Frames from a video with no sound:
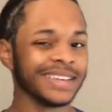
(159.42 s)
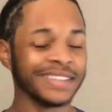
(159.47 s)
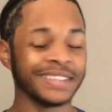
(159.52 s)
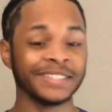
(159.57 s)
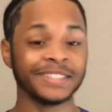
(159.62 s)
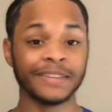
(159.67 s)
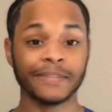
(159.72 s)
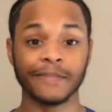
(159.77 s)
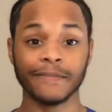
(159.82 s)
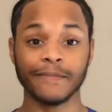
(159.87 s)

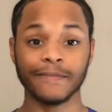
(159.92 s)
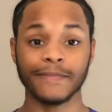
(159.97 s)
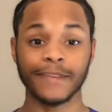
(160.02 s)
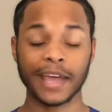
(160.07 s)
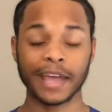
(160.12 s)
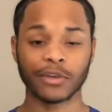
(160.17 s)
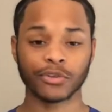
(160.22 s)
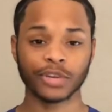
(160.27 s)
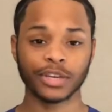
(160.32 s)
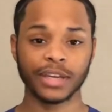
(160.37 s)
is
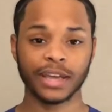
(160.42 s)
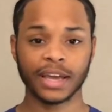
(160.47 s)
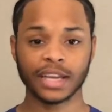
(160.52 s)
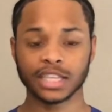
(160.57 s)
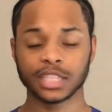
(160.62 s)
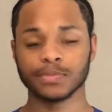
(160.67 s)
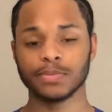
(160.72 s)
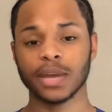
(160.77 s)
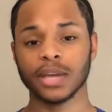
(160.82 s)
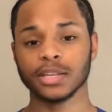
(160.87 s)
very
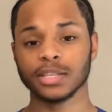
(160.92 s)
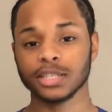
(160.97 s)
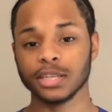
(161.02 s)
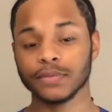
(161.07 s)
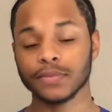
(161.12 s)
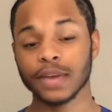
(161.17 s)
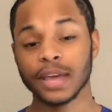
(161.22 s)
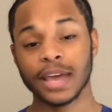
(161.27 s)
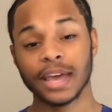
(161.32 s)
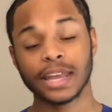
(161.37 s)
expensive
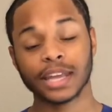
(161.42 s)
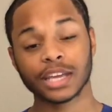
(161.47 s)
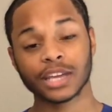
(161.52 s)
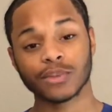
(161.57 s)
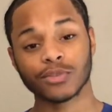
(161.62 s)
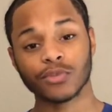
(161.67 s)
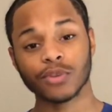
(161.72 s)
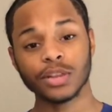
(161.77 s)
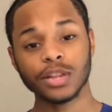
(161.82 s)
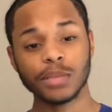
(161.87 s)
and it can
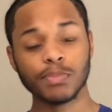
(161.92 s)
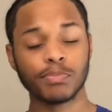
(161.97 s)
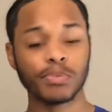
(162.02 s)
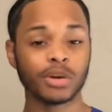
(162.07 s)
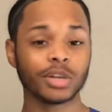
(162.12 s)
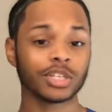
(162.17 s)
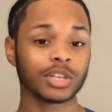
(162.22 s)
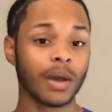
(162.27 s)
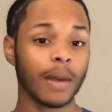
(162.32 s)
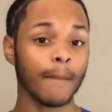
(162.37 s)
really
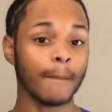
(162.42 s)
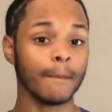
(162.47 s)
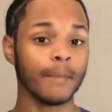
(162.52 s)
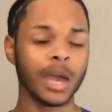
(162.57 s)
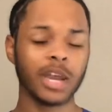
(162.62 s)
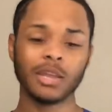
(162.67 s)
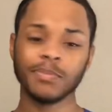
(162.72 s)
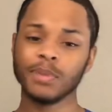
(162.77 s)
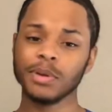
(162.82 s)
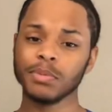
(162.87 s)
push
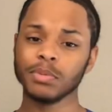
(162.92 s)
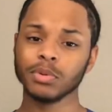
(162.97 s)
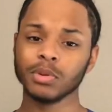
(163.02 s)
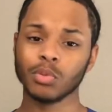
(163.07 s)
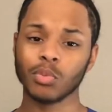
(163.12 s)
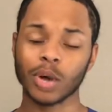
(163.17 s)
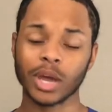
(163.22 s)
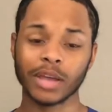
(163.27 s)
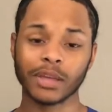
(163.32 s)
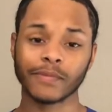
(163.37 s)
many people
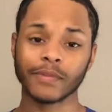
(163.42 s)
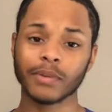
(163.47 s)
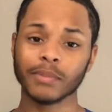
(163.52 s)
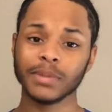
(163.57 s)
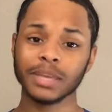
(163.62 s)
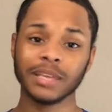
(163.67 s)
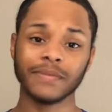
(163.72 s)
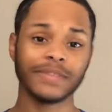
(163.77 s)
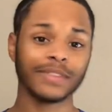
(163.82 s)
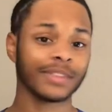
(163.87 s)
away from
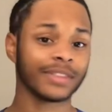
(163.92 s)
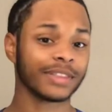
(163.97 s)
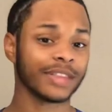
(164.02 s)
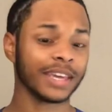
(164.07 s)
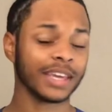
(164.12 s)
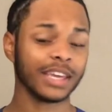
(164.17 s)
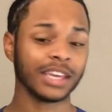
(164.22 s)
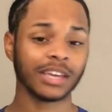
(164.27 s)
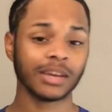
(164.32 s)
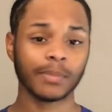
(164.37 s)
even
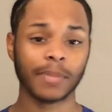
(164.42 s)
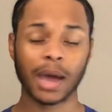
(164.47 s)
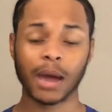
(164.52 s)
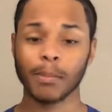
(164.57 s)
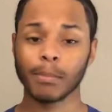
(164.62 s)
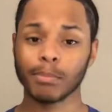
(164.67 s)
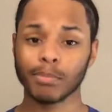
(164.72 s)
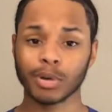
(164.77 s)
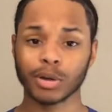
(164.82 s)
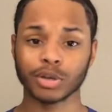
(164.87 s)
thinking
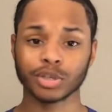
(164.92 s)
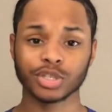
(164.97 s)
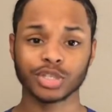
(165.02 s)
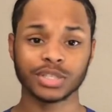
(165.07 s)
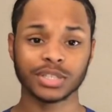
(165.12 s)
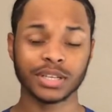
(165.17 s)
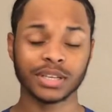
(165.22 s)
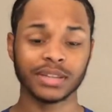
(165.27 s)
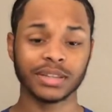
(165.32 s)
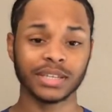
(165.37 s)
about
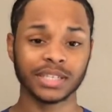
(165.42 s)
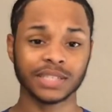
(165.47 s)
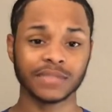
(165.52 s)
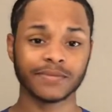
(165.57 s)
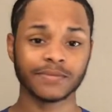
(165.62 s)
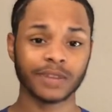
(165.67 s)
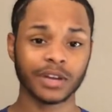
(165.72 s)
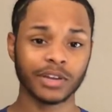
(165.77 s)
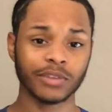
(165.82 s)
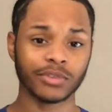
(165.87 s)
purchasing this
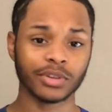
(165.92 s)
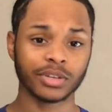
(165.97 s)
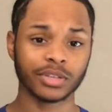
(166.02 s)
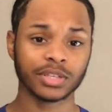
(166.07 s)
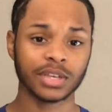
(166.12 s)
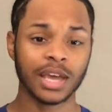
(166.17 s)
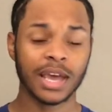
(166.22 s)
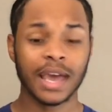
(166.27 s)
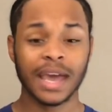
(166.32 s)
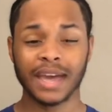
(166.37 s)
fragrance.
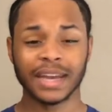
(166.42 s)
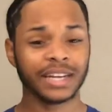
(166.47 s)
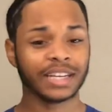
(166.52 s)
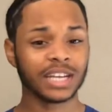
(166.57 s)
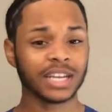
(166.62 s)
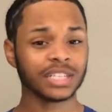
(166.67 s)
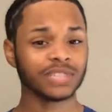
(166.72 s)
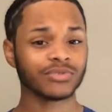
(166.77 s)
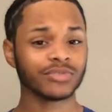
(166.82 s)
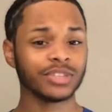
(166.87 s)
And it
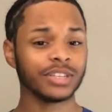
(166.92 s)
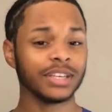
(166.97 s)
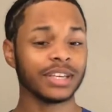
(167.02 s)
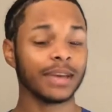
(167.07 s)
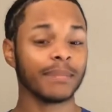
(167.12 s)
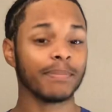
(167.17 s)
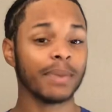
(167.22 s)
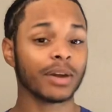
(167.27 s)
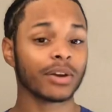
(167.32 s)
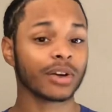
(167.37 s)
doesn't really
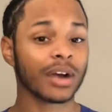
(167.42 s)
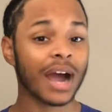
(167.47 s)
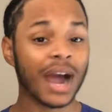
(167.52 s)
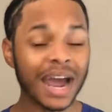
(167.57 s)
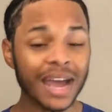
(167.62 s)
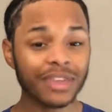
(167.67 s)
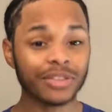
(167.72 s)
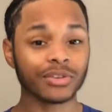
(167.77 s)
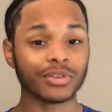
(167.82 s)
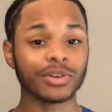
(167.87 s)
get better
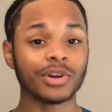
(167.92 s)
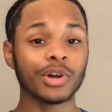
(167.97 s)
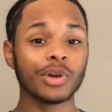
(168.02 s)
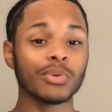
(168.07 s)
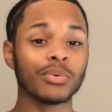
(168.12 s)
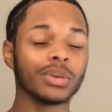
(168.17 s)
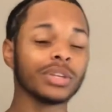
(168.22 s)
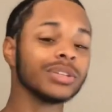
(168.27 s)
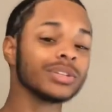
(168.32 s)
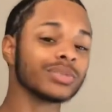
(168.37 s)
either
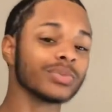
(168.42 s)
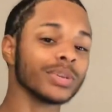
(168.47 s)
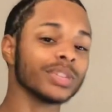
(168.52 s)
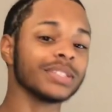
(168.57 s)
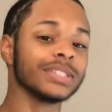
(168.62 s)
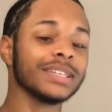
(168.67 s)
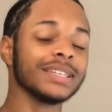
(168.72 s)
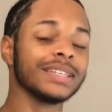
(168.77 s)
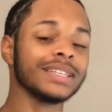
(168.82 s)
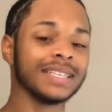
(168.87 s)
when you switch
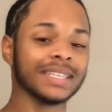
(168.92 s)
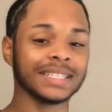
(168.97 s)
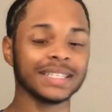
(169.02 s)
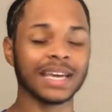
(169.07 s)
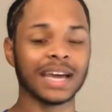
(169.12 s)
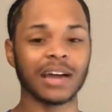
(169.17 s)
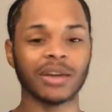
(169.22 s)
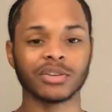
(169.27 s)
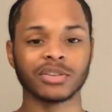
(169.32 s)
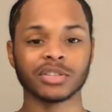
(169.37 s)
to
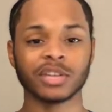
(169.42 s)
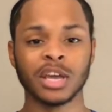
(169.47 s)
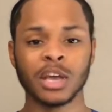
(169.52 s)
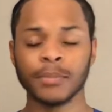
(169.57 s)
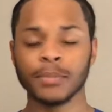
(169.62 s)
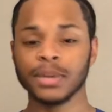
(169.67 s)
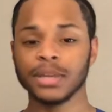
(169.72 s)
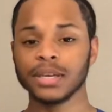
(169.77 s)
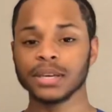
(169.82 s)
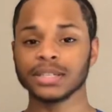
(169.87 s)
discounters
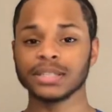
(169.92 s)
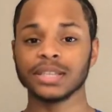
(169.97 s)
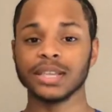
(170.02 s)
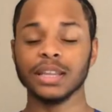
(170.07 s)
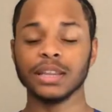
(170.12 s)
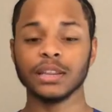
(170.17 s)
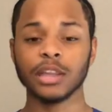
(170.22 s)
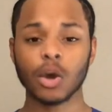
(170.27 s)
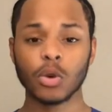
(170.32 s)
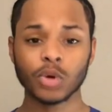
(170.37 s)
because the
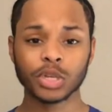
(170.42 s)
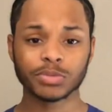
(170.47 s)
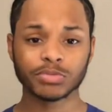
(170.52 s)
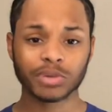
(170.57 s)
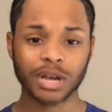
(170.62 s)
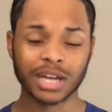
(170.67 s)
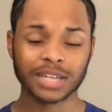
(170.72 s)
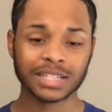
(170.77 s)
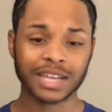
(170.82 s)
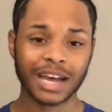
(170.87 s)
lowest
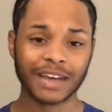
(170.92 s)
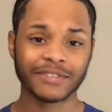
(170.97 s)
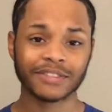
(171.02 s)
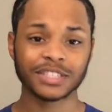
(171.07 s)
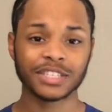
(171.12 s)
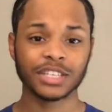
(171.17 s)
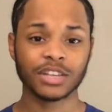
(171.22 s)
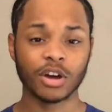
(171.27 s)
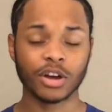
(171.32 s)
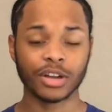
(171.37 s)
price I've
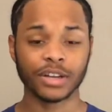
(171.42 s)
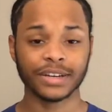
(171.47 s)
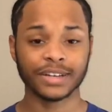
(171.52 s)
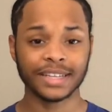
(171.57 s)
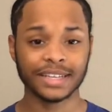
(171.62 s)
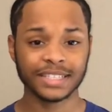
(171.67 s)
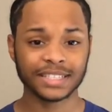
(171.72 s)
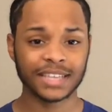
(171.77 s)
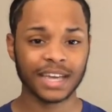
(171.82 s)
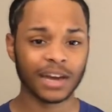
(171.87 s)
seen on a
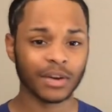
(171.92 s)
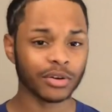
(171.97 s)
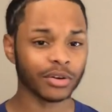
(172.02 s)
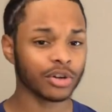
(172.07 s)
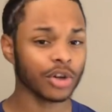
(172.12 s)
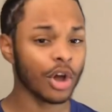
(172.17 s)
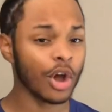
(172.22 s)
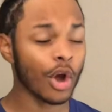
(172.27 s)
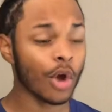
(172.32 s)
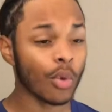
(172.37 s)
discounter
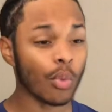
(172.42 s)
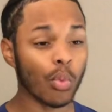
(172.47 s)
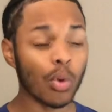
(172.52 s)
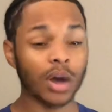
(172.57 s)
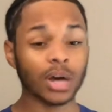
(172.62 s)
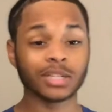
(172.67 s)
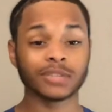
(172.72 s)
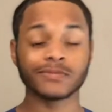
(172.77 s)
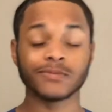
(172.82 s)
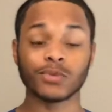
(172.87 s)

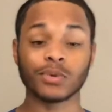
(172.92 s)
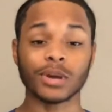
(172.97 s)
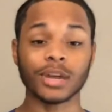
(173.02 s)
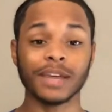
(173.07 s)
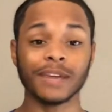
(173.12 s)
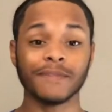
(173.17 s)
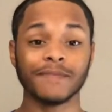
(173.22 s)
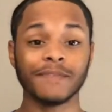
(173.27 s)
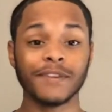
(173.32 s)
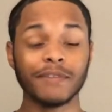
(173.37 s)
was for a
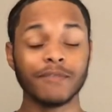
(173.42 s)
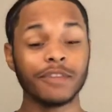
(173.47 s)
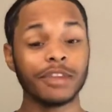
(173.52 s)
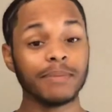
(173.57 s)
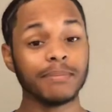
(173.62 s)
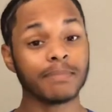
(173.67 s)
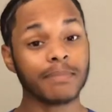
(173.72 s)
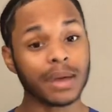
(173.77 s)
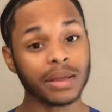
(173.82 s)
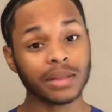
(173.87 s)
50
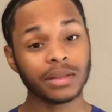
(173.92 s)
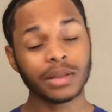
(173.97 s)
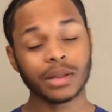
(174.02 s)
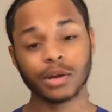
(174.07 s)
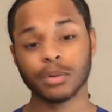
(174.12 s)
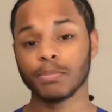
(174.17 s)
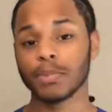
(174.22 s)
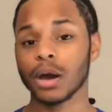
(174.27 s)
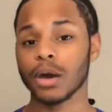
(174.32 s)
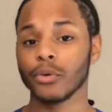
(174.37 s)

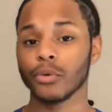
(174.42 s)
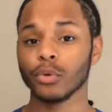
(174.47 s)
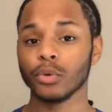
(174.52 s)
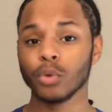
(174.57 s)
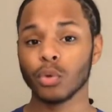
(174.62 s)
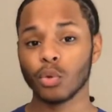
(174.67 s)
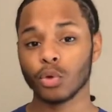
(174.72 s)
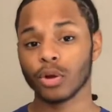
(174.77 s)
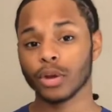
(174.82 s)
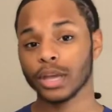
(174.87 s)
milliliter bottle
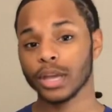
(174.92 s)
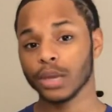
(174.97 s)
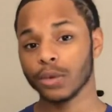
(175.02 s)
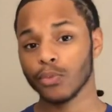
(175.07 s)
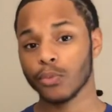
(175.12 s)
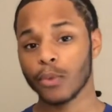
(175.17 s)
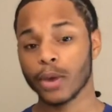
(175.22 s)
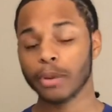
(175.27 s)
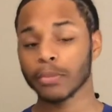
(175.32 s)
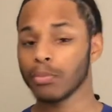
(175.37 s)
or a
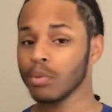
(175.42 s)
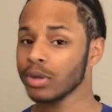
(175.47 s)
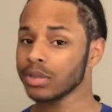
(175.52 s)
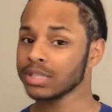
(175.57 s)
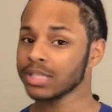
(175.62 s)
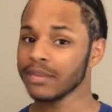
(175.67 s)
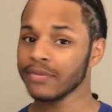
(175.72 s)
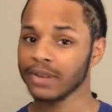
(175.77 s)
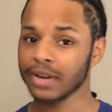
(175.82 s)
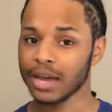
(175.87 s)

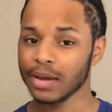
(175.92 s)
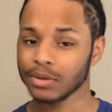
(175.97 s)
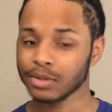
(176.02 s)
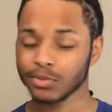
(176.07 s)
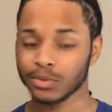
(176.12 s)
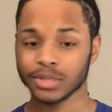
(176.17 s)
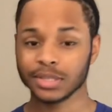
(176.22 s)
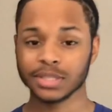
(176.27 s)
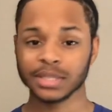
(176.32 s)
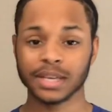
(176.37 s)
1.7 ounce,
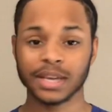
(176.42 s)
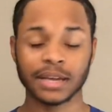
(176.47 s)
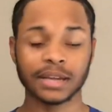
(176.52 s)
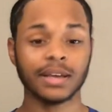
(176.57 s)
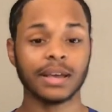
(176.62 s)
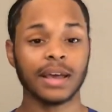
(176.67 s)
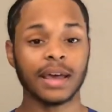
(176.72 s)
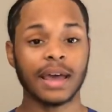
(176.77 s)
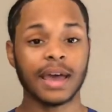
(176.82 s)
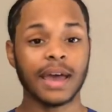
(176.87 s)
once again,
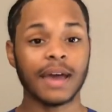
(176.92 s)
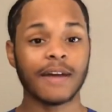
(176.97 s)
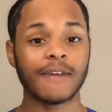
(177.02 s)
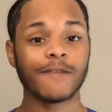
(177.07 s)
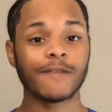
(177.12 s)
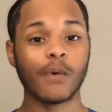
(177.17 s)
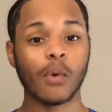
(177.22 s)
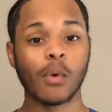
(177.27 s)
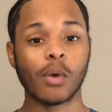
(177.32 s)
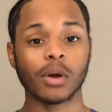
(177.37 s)

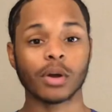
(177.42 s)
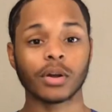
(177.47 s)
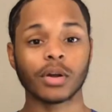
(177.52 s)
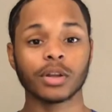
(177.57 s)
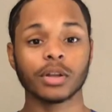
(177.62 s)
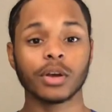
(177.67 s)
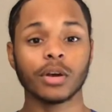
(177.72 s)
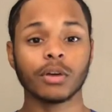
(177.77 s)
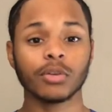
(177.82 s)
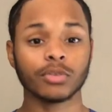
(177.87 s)
for
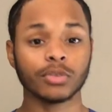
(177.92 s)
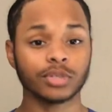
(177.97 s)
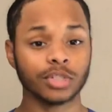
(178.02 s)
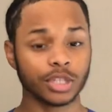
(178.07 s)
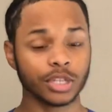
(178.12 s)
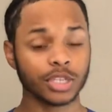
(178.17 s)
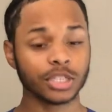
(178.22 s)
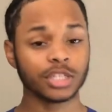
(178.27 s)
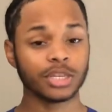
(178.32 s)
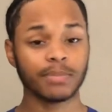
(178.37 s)

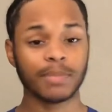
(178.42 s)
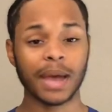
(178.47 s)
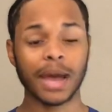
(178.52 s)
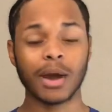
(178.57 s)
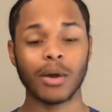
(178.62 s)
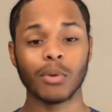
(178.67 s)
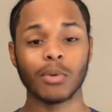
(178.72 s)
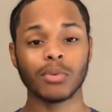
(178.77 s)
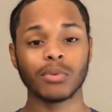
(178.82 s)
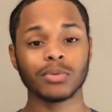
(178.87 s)
just
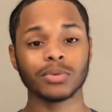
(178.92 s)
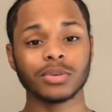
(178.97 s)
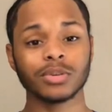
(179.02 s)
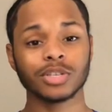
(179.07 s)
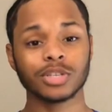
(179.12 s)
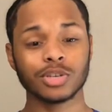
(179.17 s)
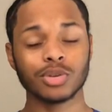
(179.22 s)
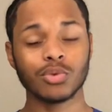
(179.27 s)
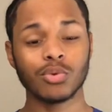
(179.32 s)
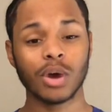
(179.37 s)
about
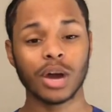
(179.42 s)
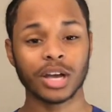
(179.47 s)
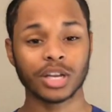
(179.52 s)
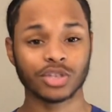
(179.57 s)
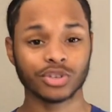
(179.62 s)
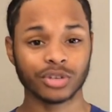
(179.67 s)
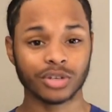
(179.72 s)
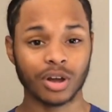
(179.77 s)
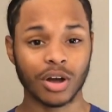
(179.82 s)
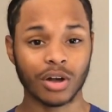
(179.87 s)

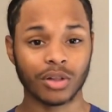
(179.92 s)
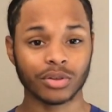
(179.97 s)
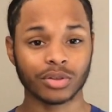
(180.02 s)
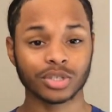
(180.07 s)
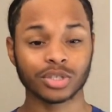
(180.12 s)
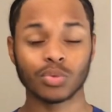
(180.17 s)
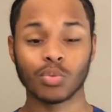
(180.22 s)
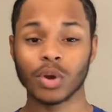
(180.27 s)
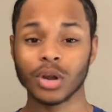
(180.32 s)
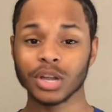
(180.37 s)
$200,
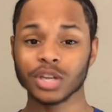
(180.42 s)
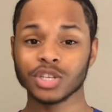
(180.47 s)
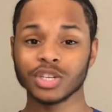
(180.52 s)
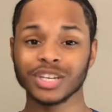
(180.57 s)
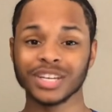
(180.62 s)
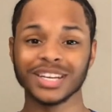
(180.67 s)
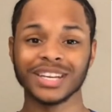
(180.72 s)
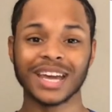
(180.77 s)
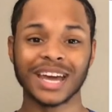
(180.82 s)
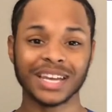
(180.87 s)

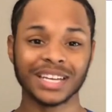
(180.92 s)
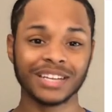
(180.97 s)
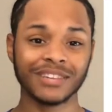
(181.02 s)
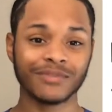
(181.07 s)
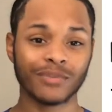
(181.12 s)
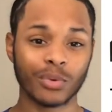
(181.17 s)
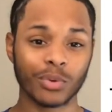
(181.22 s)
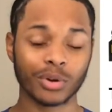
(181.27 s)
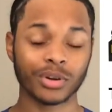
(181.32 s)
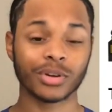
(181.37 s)

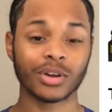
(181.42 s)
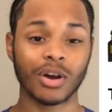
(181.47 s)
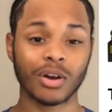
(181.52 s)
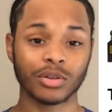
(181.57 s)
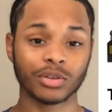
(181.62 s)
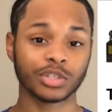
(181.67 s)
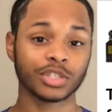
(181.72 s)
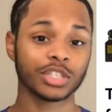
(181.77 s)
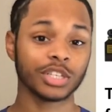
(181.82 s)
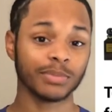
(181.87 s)

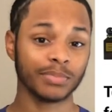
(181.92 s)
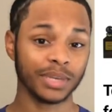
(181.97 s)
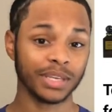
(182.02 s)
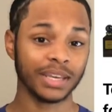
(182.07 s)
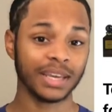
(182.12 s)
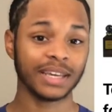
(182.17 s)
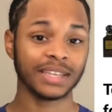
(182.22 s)
$194 to be